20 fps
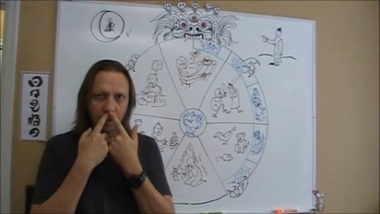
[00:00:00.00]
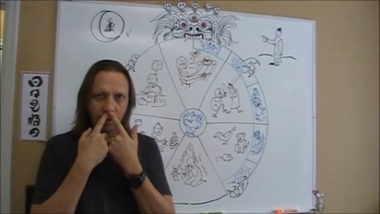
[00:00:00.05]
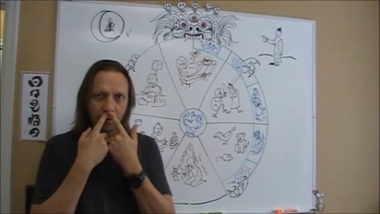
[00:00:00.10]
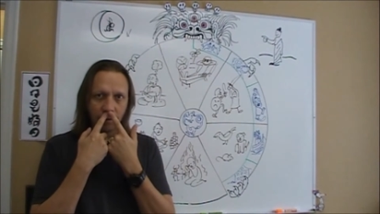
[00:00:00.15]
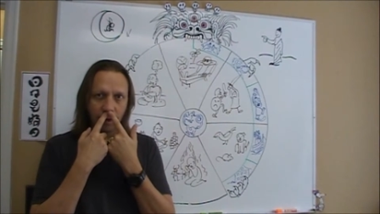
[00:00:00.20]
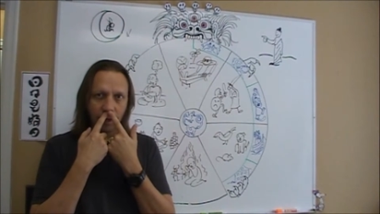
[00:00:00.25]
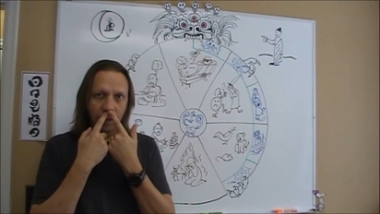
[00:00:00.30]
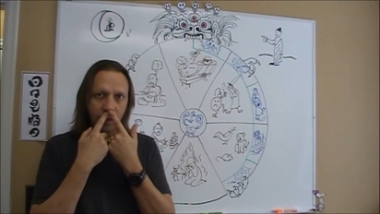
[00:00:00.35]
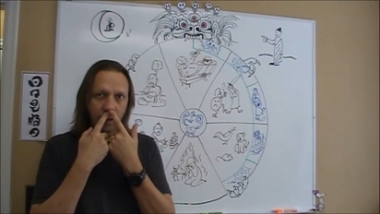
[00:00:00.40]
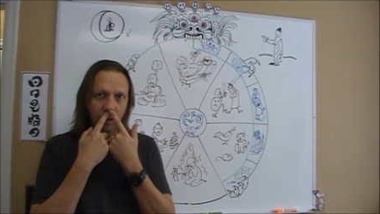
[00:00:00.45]

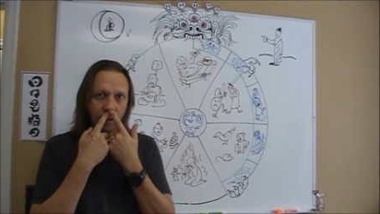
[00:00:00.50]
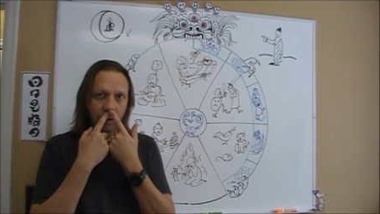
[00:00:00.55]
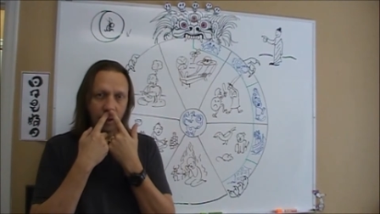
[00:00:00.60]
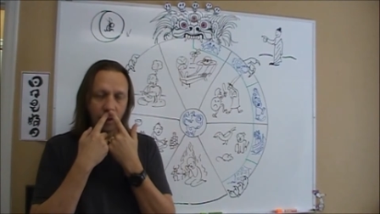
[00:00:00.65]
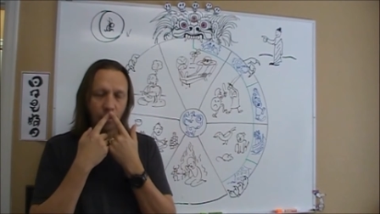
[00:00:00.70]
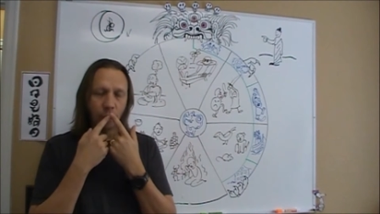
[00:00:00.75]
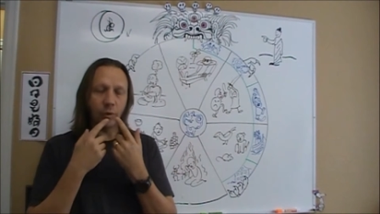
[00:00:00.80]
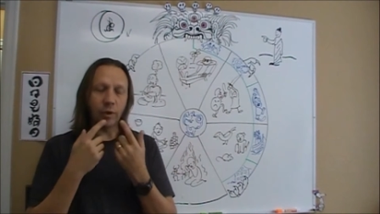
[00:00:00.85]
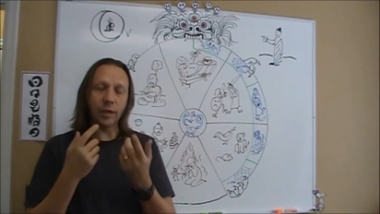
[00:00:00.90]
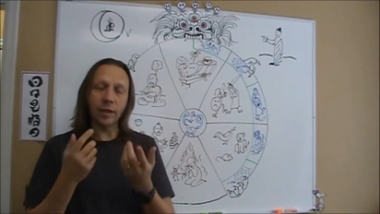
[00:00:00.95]
right?
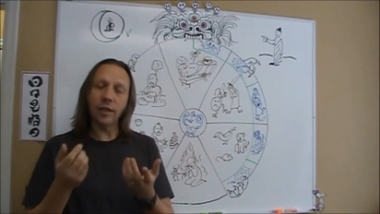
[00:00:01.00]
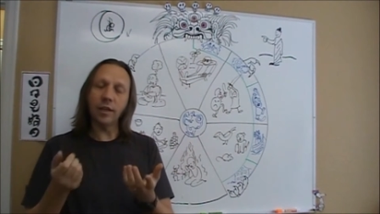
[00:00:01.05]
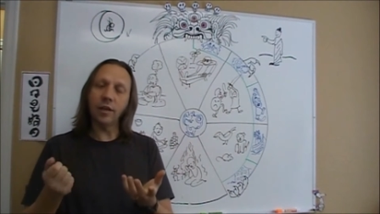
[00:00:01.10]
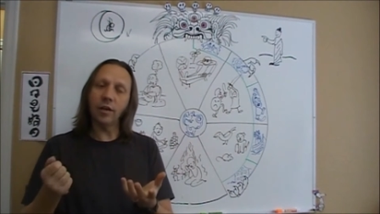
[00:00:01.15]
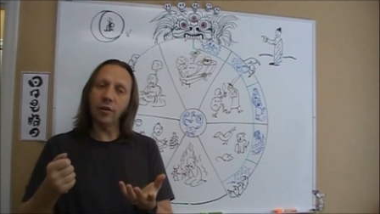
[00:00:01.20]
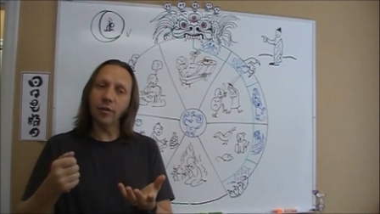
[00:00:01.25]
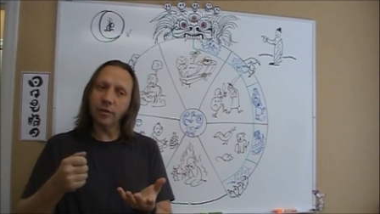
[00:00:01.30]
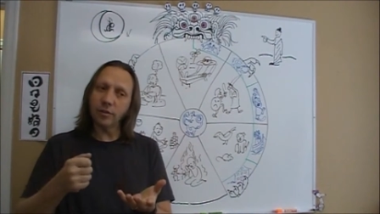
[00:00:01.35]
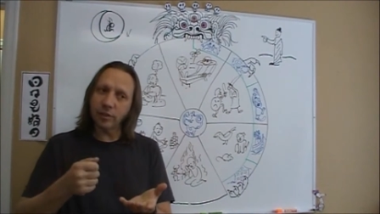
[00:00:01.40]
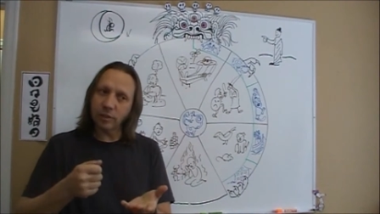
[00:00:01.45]
We can
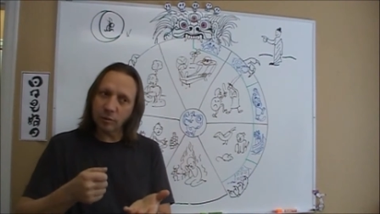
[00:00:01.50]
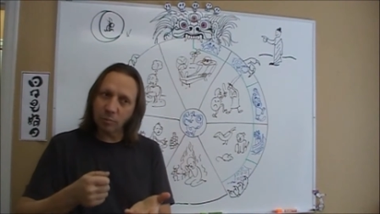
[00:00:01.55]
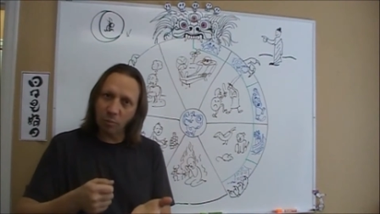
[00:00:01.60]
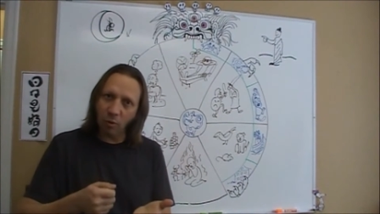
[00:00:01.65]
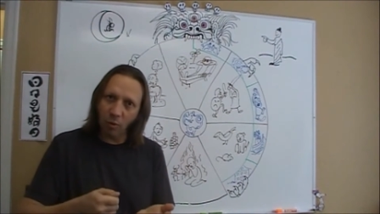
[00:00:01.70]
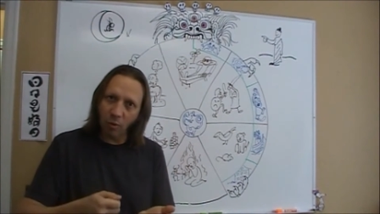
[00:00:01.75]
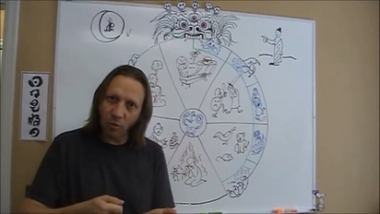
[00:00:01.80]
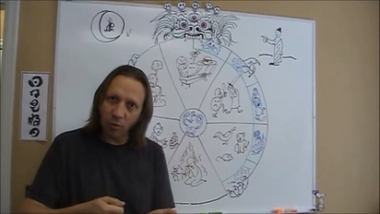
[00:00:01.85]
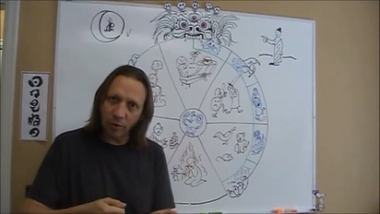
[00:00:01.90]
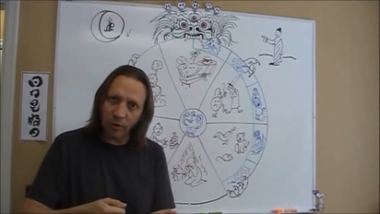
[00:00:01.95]
hear as it's
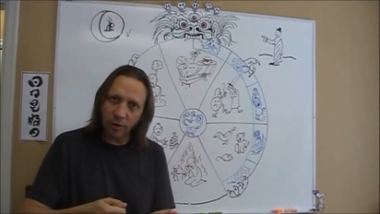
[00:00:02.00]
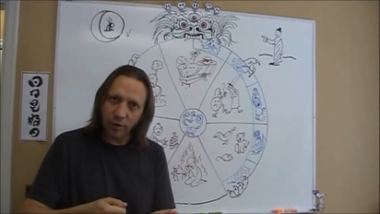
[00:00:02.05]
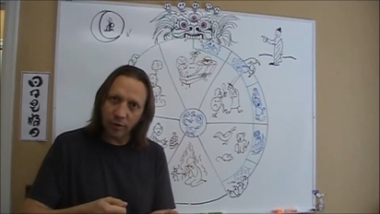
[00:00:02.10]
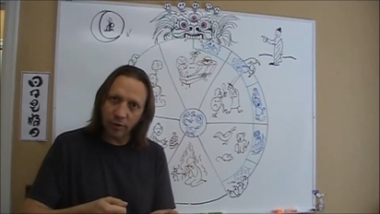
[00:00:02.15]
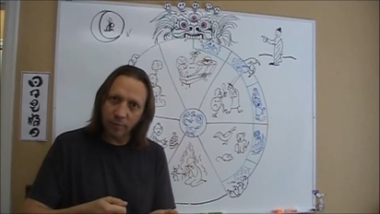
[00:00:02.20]
poured.